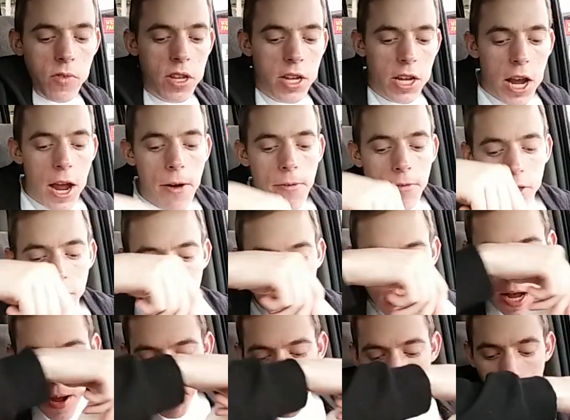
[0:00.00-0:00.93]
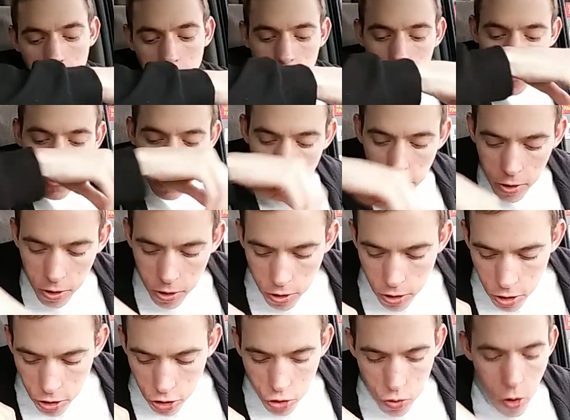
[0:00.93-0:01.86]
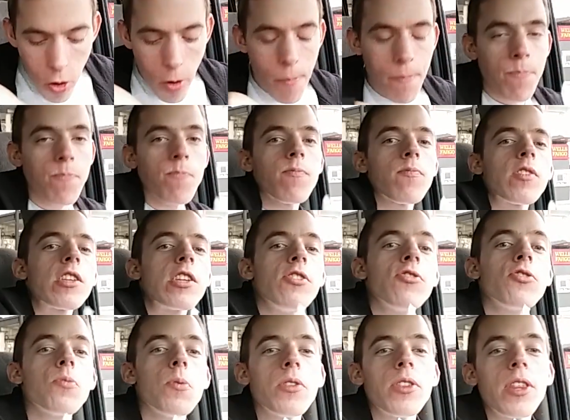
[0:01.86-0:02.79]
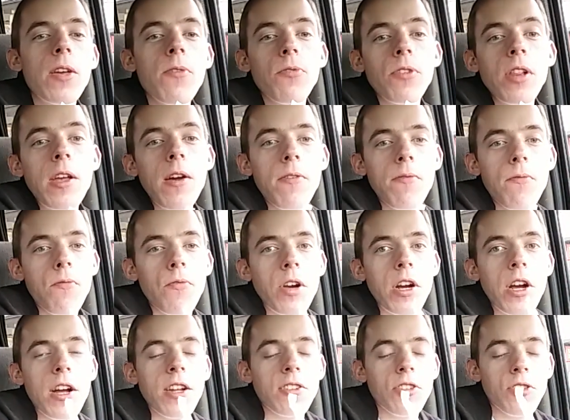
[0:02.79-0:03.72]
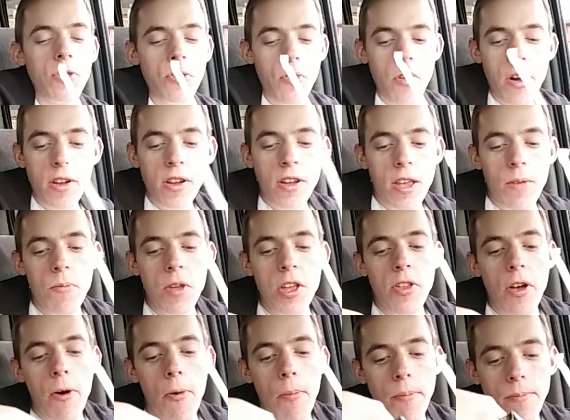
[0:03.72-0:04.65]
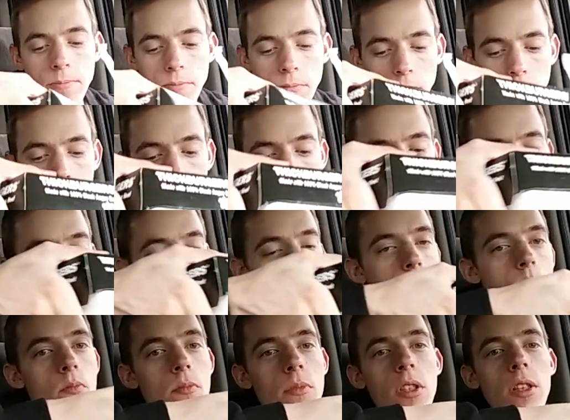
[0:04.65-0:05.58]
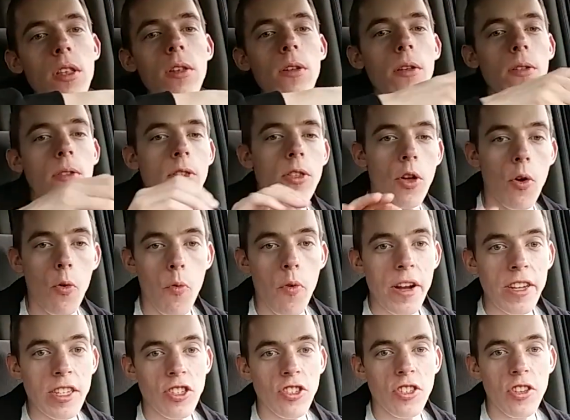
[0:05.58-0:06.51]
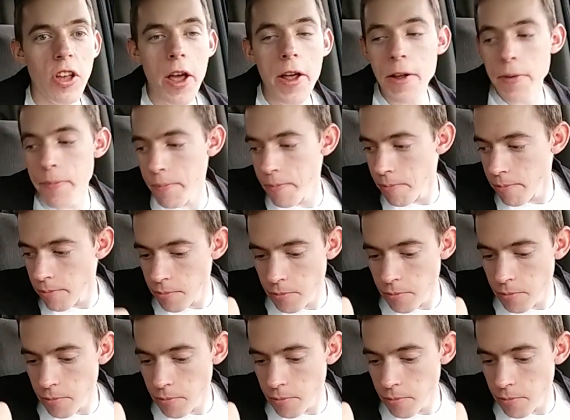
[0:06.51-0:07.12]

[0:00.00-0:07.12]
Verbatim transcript: They gave us napkins, you know, the usual. Guess what they forgot to uh, give me, though? the receipt.